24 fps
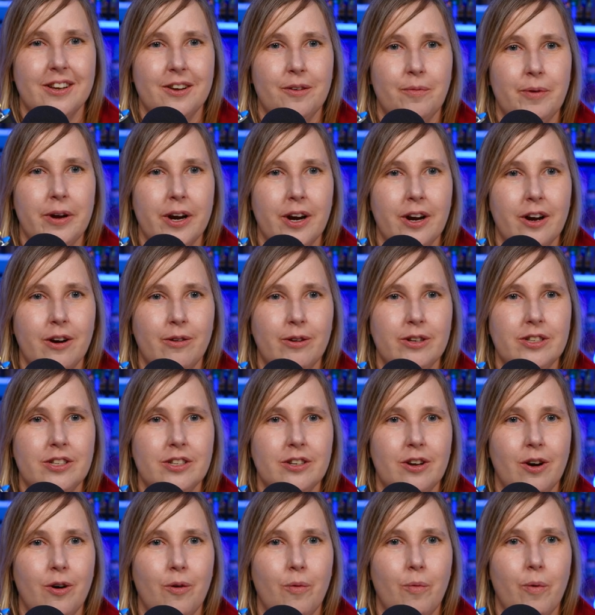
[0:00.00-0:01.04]
We are going to
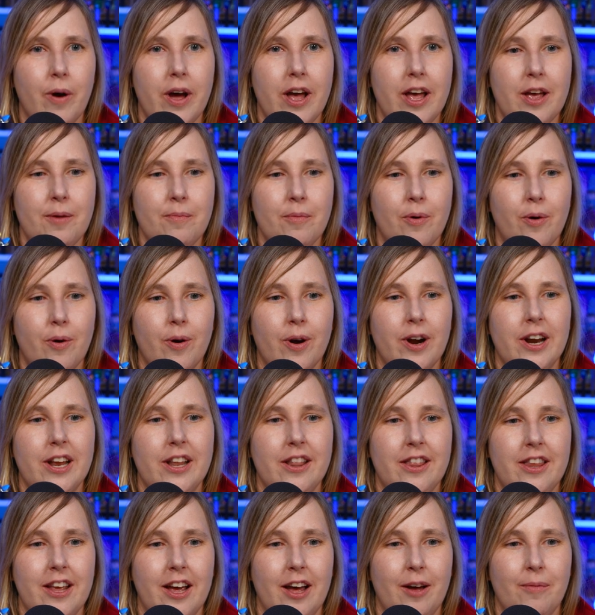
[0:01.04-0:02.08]
go way more in
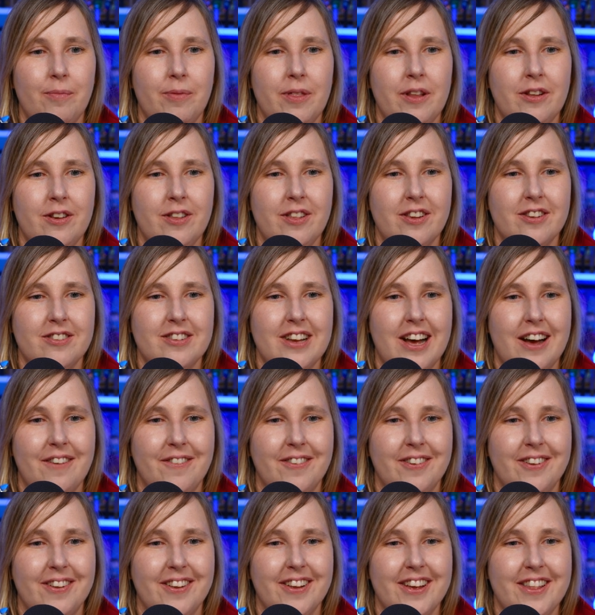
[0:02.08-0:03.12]
depth into this
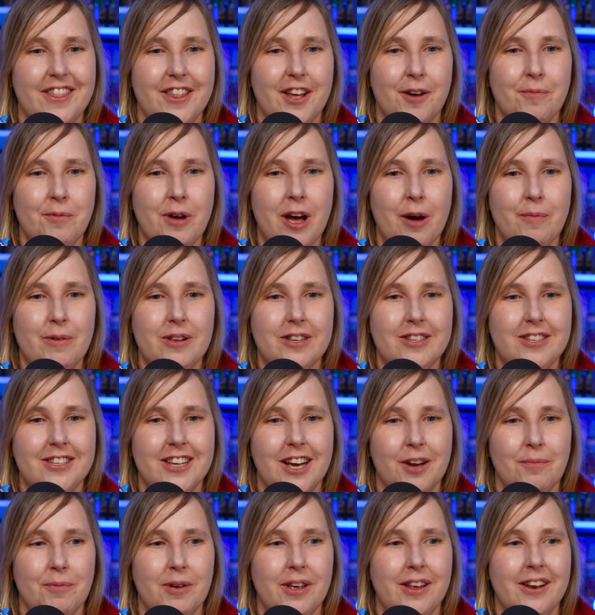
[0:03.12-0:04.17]
novel in the upcoming
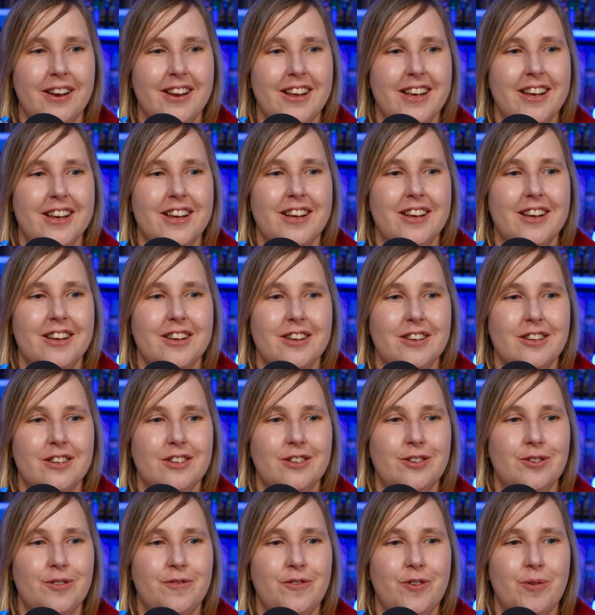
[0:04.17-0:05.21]
segment.
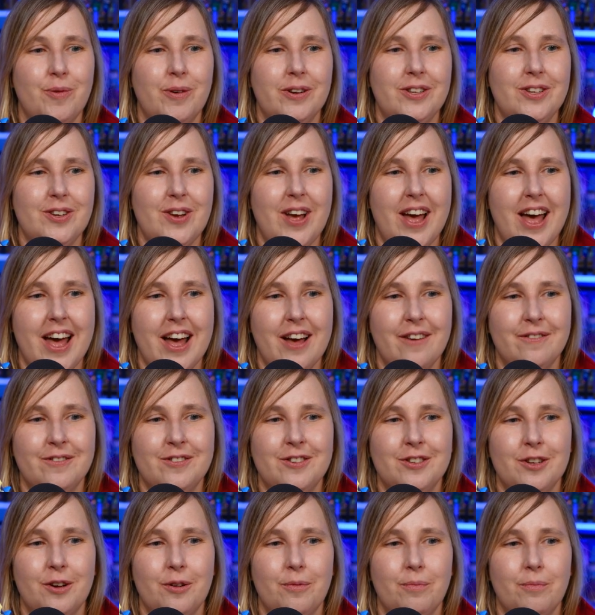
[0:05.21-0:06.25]
So if you want to have
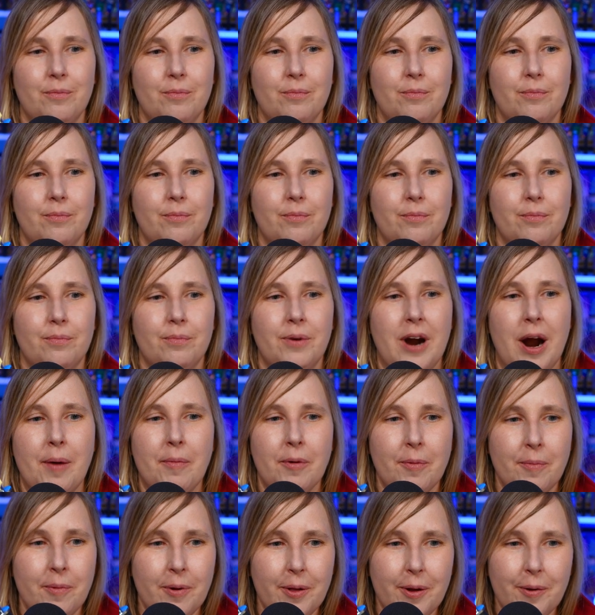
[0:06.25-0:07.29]
some
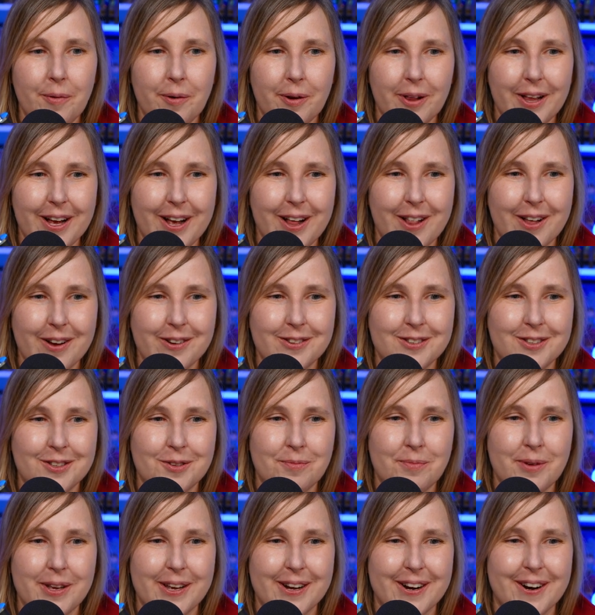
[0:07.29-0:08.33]
probably really close to
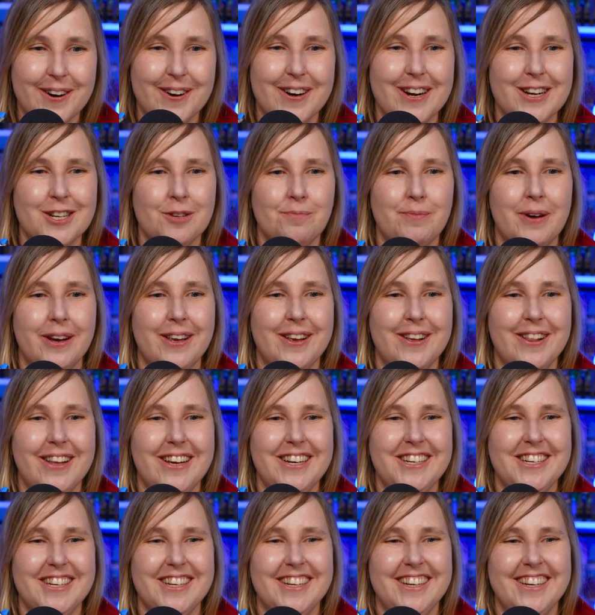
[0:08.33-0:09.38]
being correct
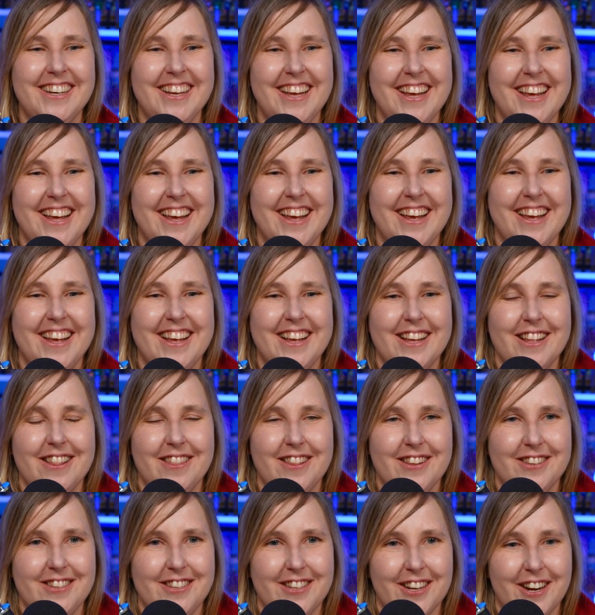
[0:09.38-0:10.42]
speculation, then
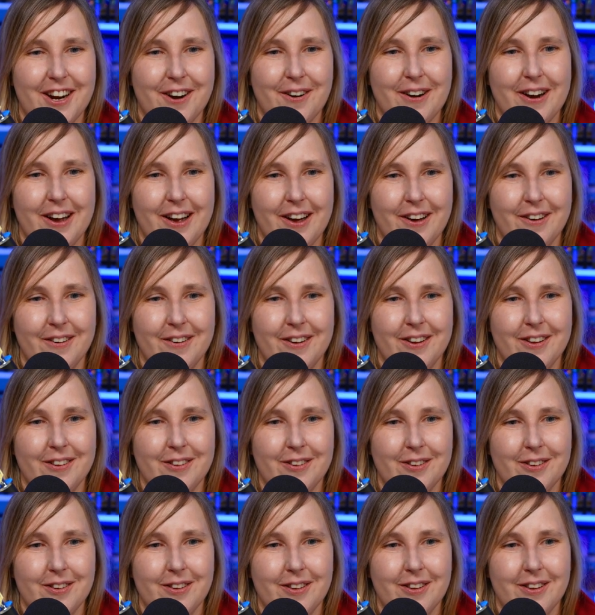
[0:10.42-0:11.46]
stick around
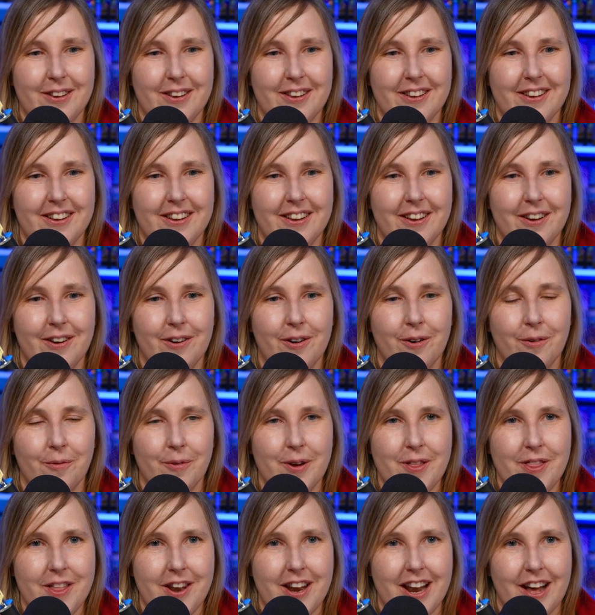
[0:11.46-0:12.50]
or
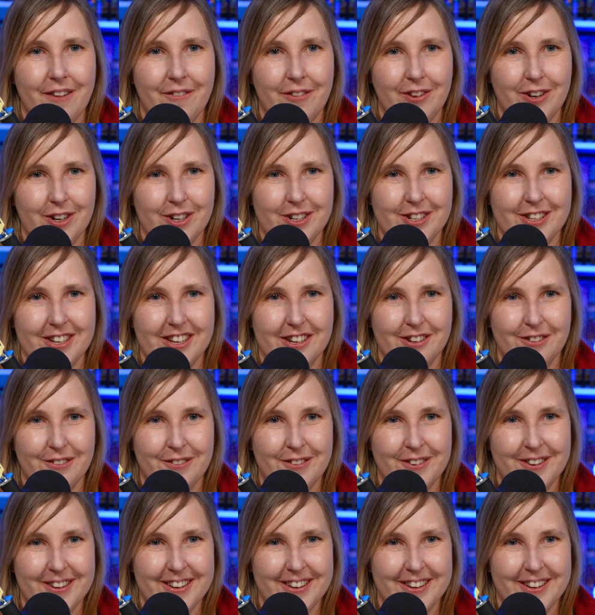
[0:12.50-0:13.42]
read the novel yourself.